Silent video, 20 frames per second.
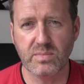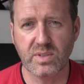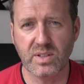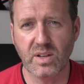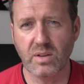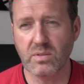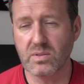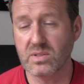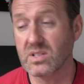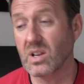You
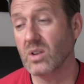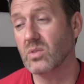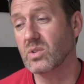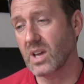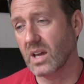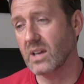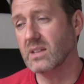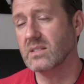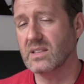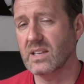know, it's
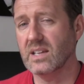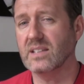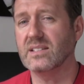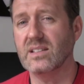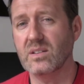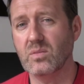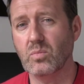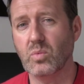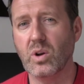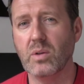okay, that
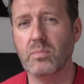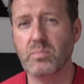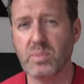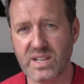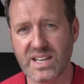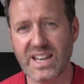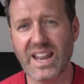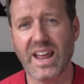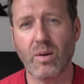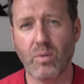didn't work,
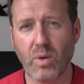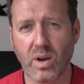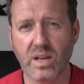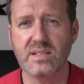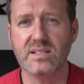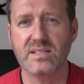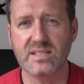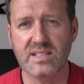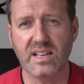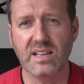but now I
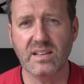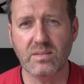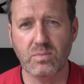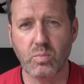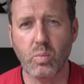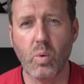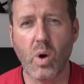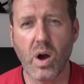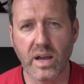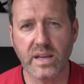see
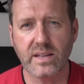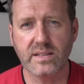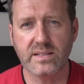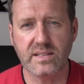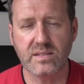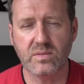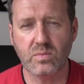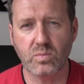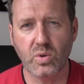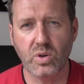why it
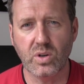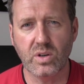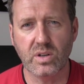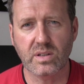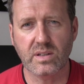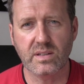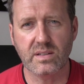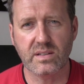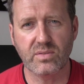didn't work.